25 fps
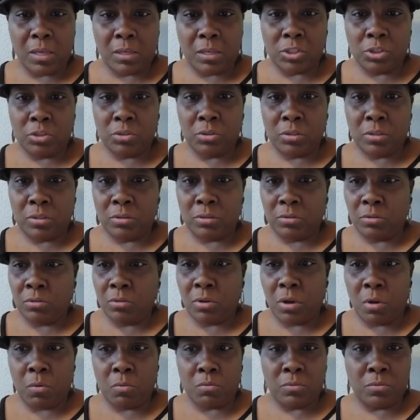because
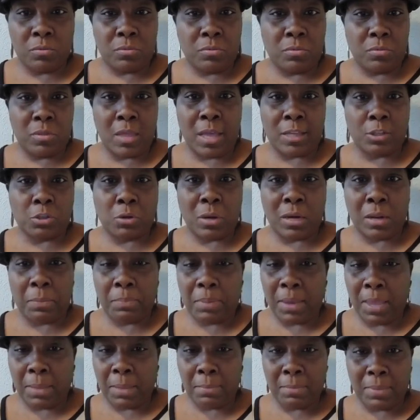not
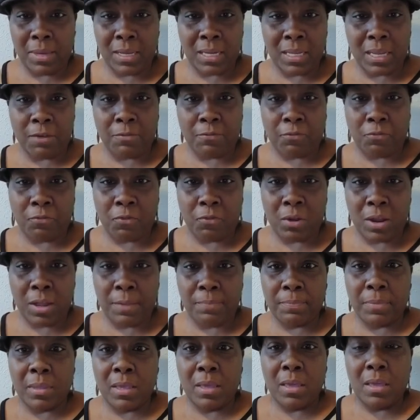trying to pay money up
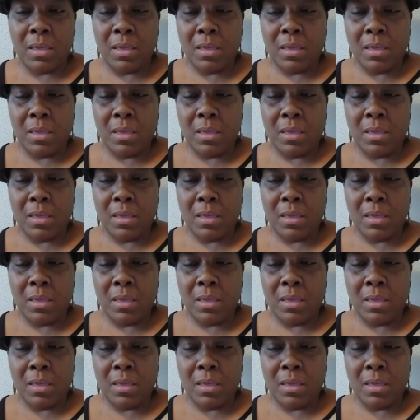front,